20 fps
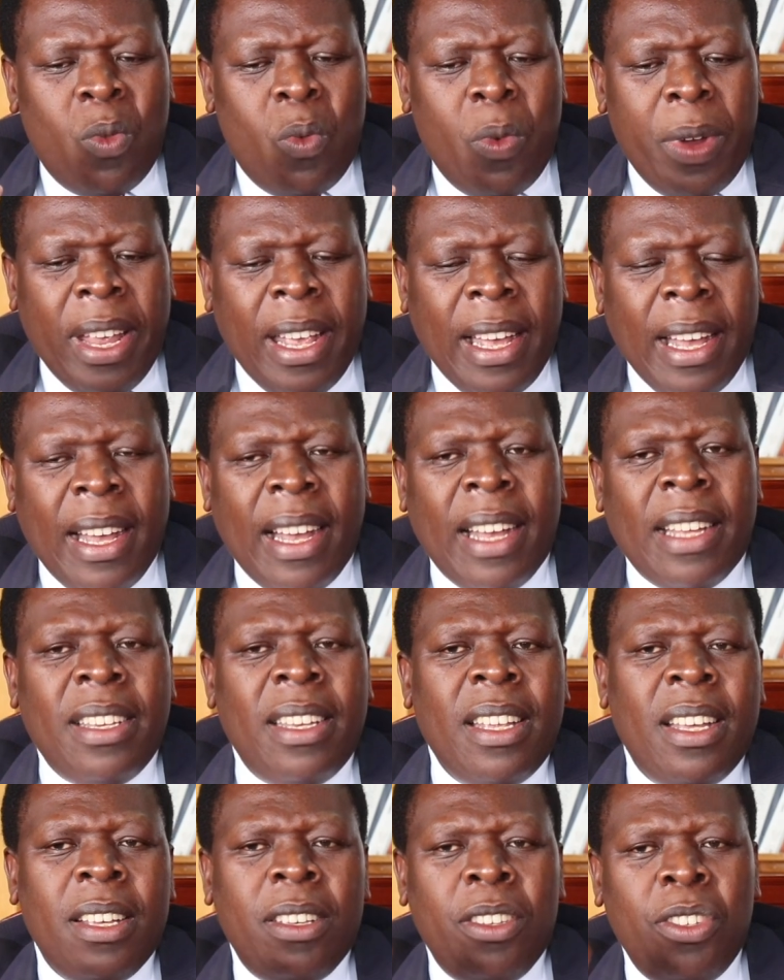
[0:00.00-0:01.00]
We
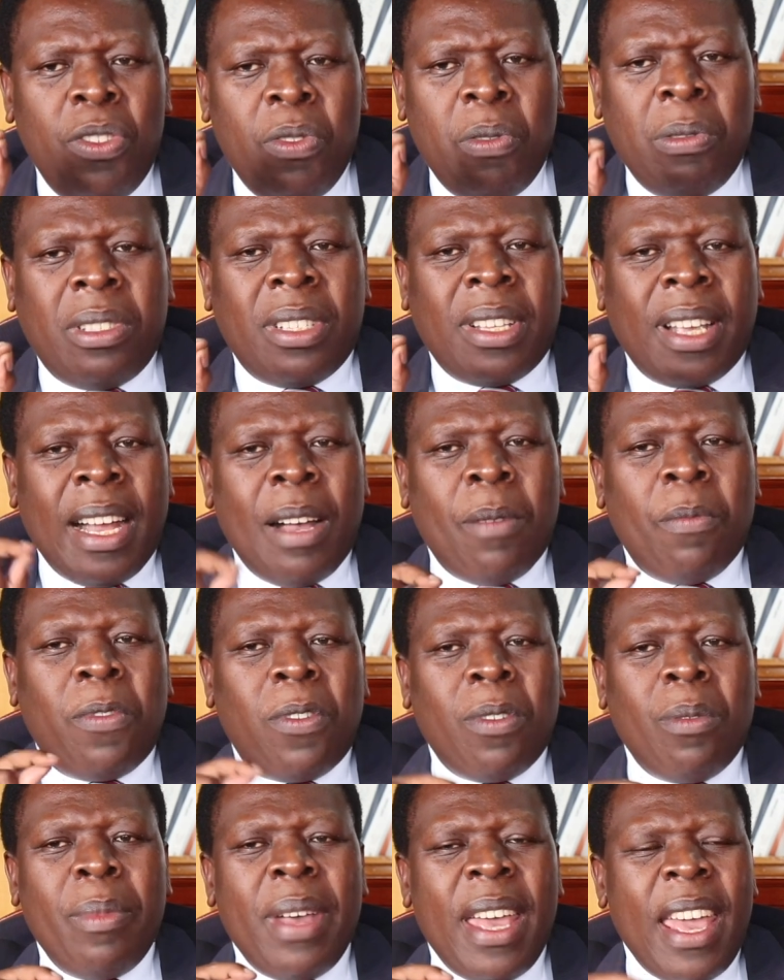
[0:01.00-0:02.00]
had youth come
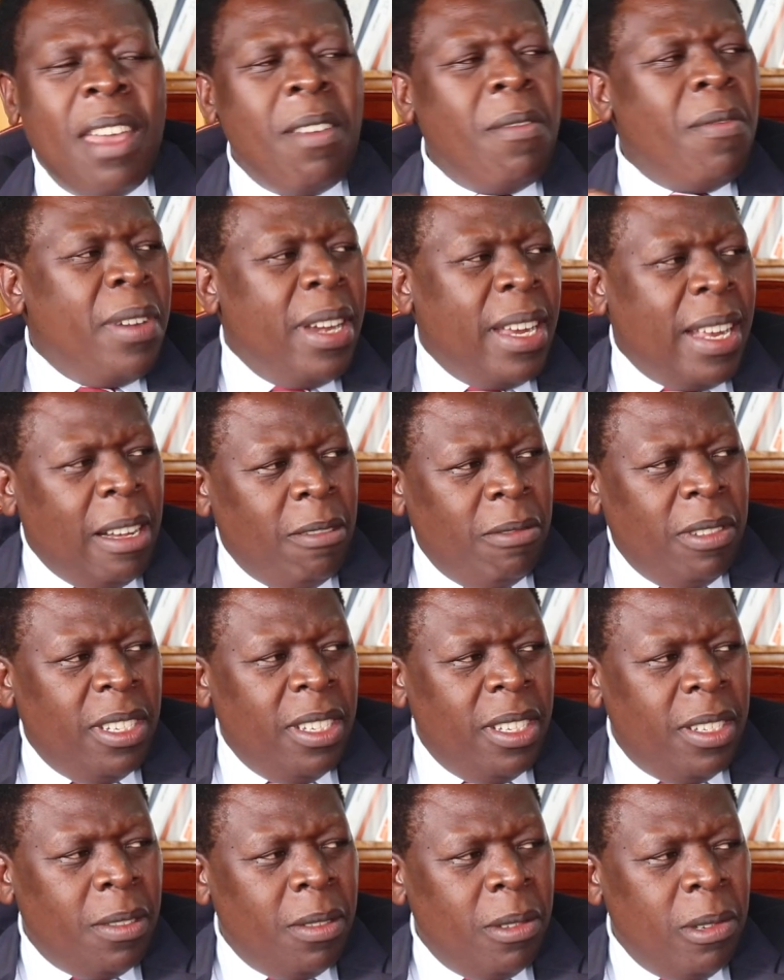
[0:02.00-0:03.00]
from every
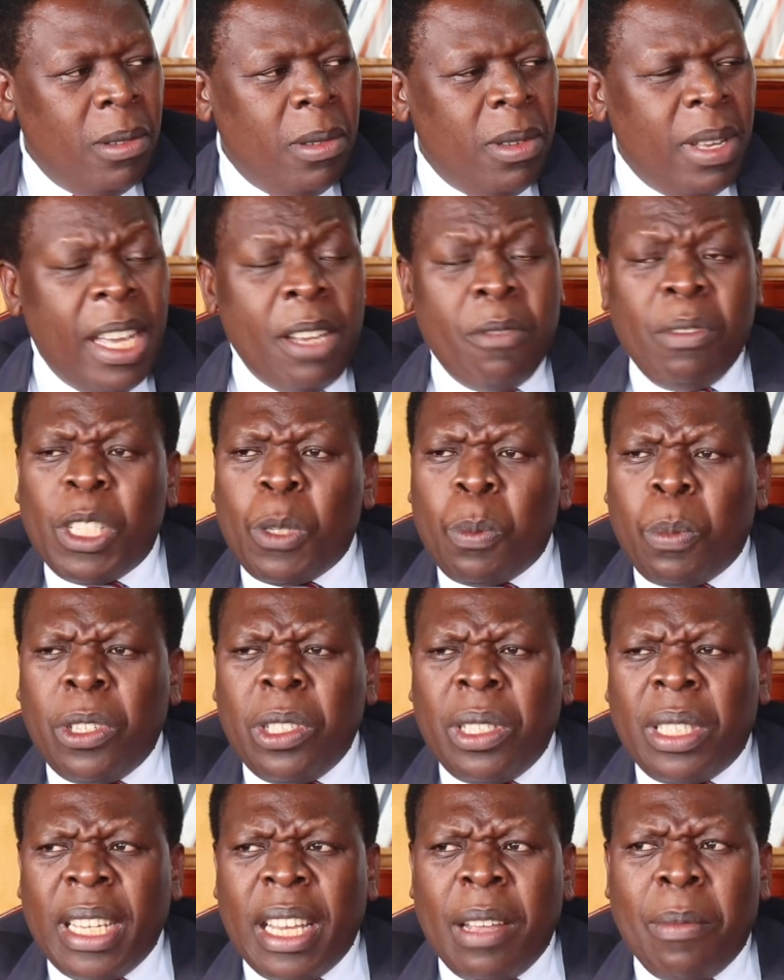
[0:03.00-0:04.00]
county, and we
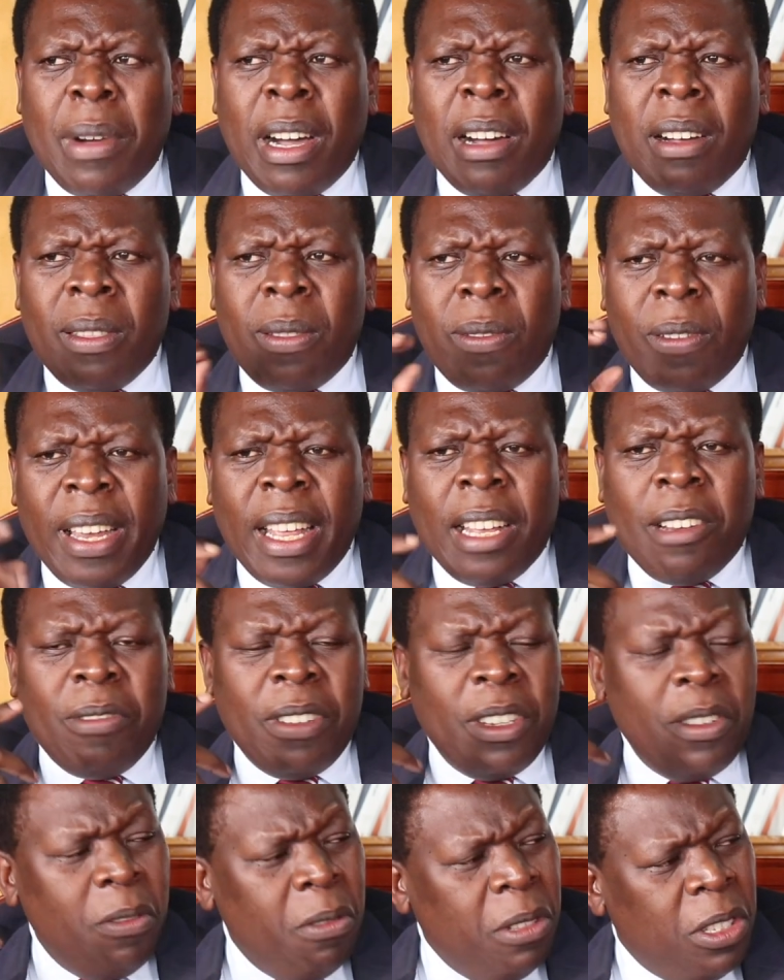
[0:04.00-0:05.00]
sponsored about
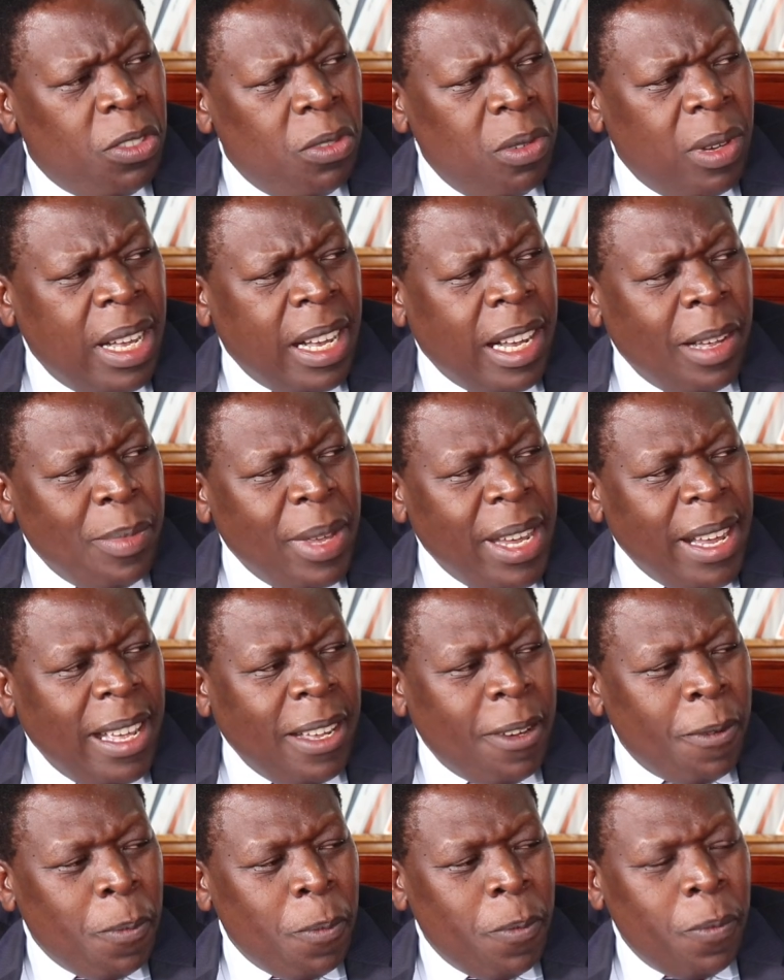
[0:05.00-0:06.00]
300 youths to
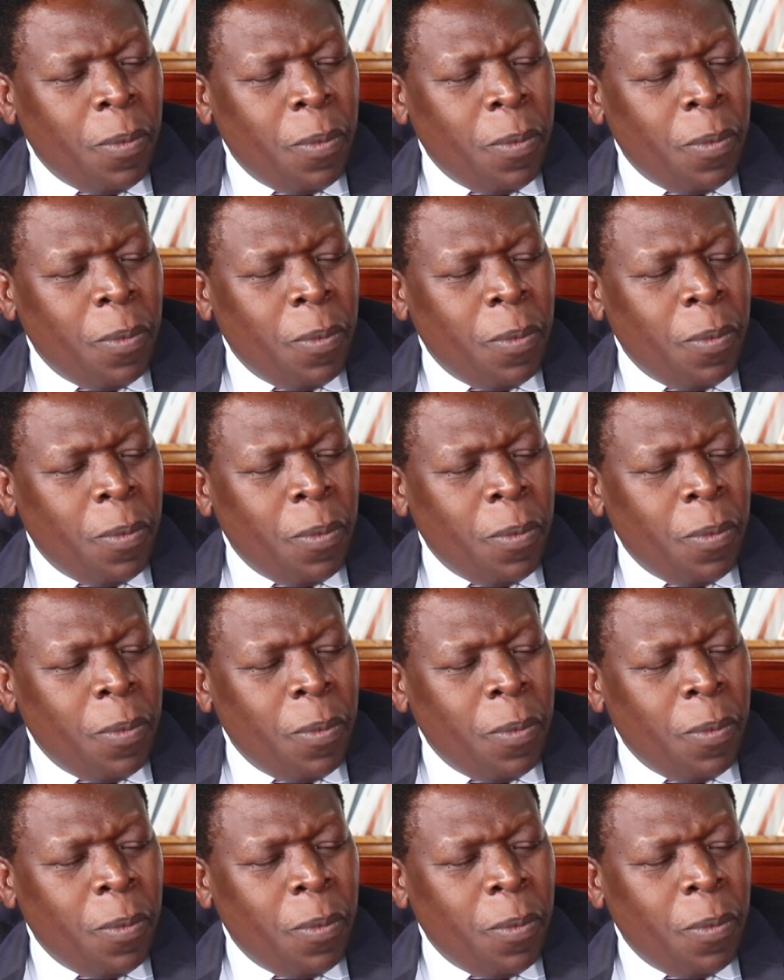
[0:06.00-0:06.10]
Kakamega.